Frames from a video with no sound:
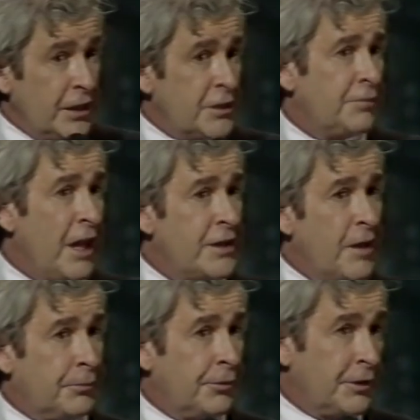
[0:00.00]
They just light
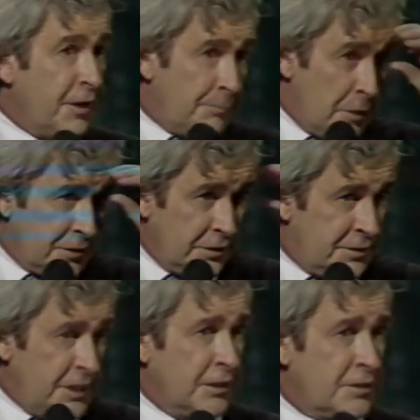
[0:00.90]
up, so the deaf person
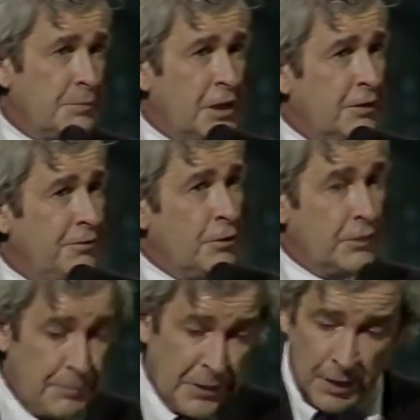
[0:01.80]
can see there's somebody on the
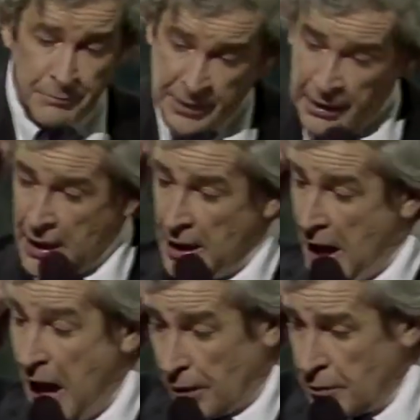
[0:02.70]
phone. They pick it up and say,
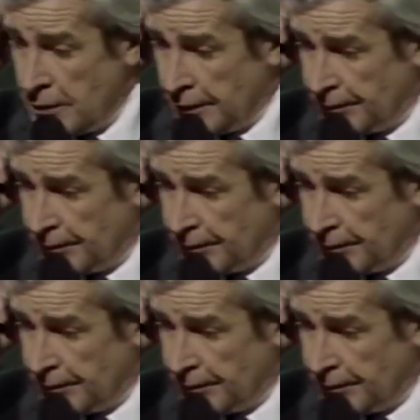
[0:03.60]
hello.